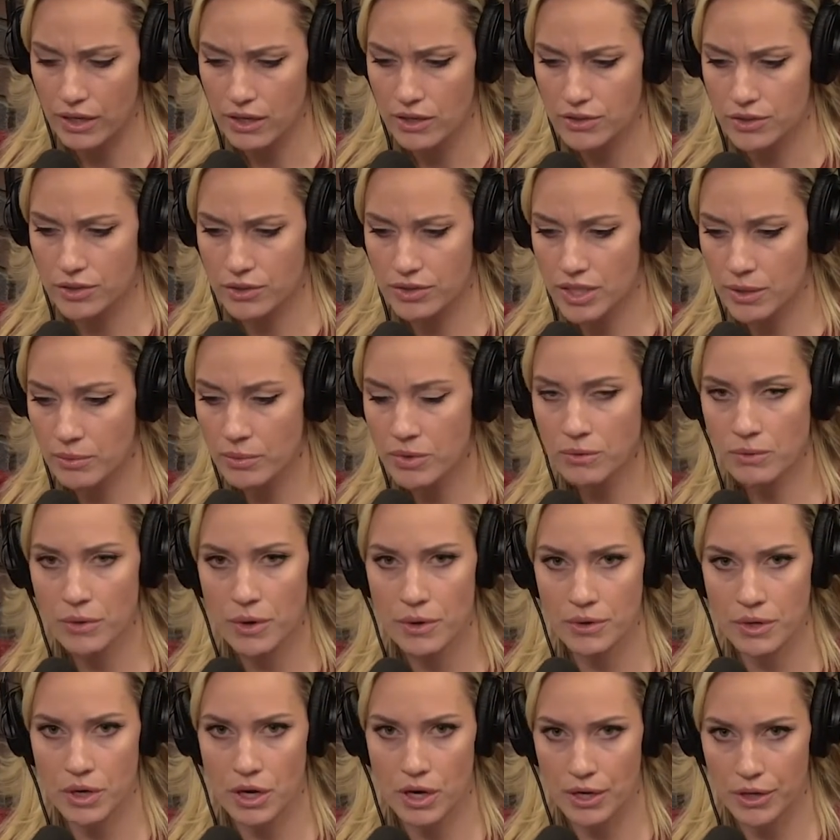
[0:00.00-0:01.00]
So someone
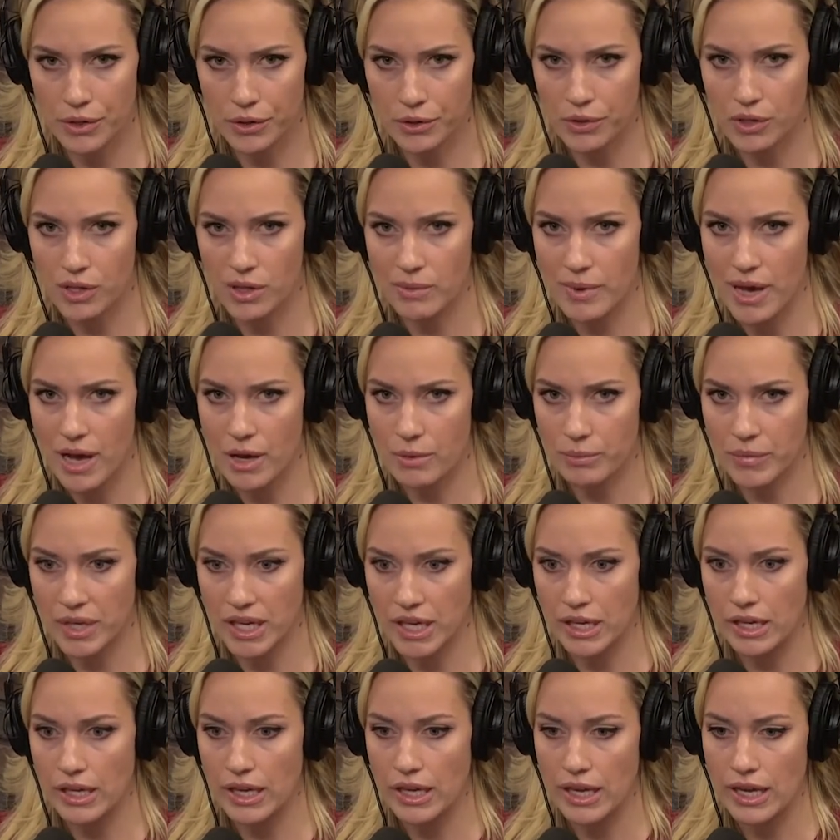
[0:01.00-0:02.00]
wrote an article about
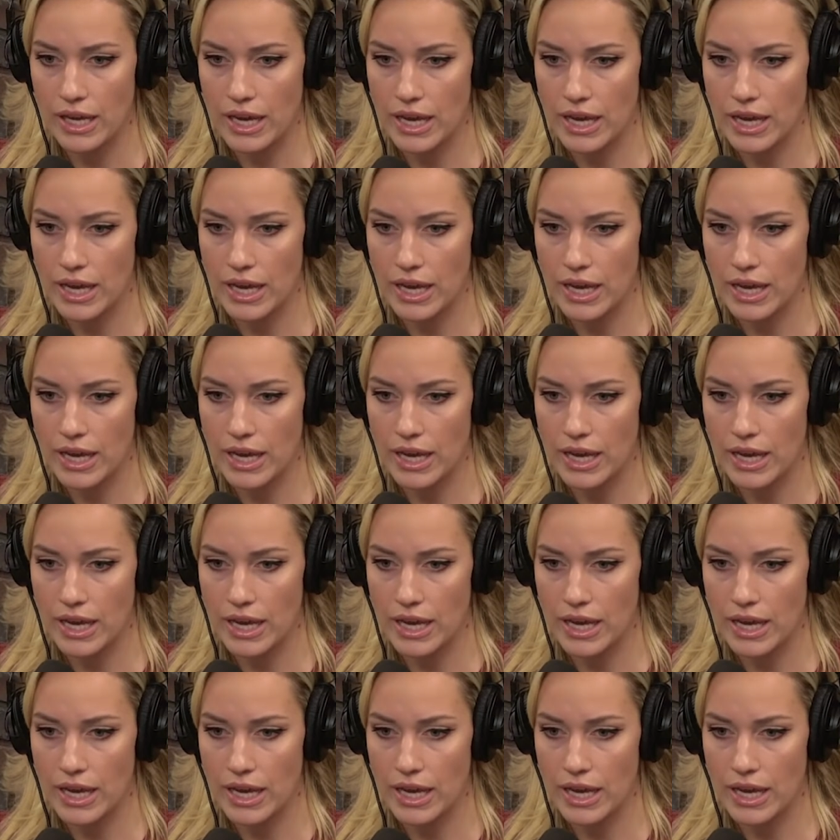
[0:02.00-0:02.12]
me,